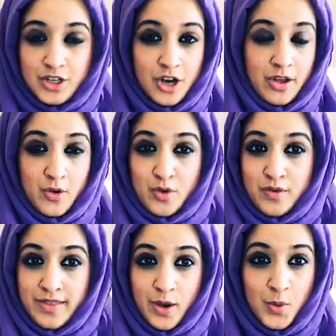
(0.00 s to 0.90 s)
got
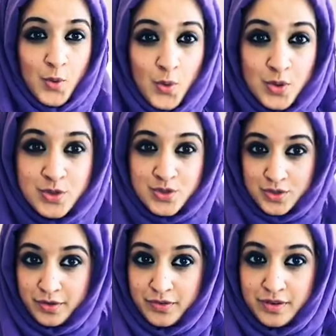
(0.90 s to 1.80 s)
over their own
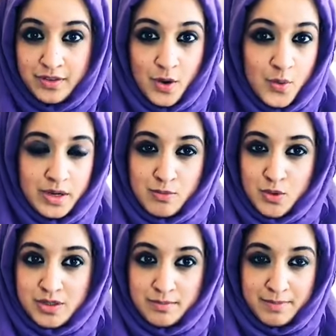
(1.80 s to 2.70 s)
stuff, their own
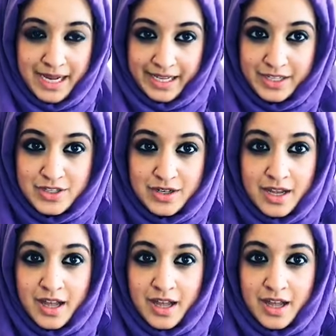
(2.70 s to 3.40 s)
emotional baggage,